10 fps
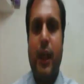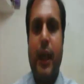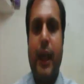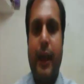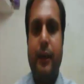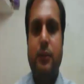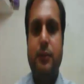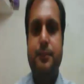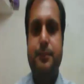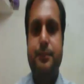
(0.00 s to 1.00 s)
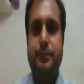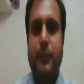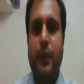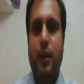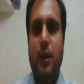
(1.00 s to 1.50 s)
and
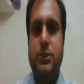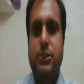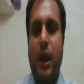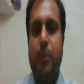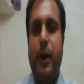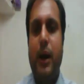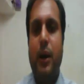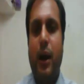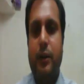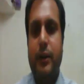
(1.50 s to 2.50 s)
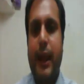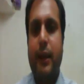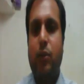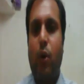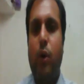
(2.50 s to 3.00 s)
Japan
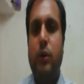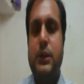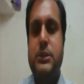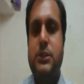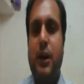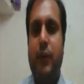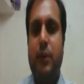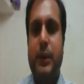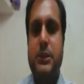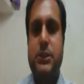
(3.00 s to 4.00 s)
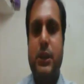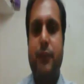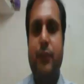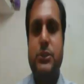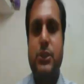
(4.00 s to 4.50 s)
attacked on this naval base,
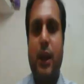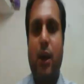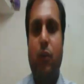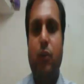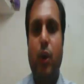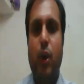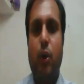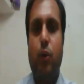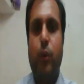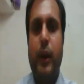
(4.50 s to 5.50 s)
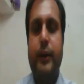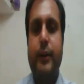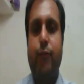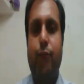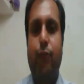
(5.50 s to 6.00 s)
in which around
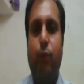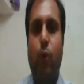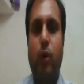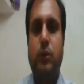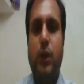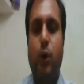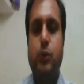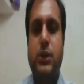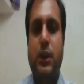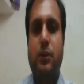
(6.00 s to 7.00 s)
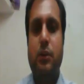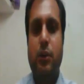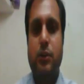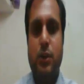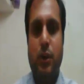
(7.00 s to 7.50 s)

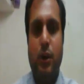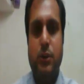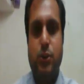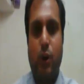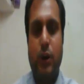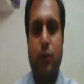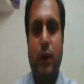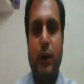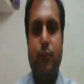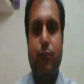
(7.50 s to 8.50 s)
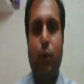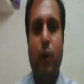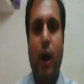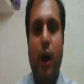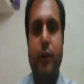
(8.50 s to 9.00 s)

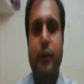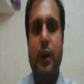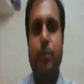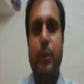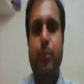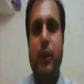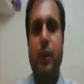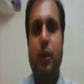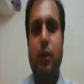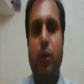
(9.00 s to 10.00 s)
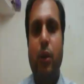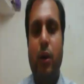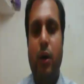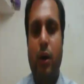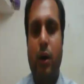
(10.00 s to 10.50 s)
2,400 people
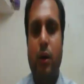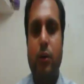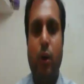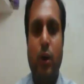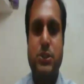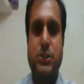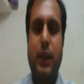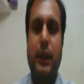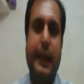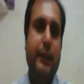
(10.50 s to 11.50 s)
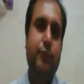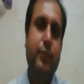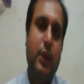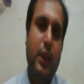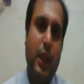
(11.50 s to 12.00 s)
lost their life
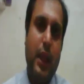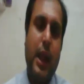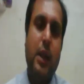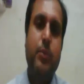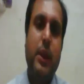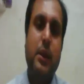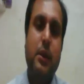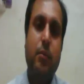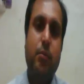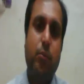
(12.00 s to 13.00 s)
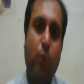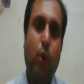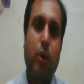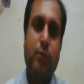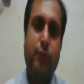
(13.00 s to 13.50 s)
and many
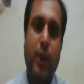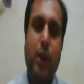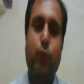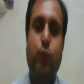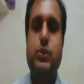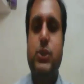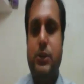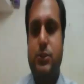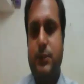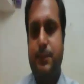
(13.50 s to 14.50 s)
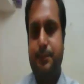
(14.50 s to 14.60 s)
more were wounded.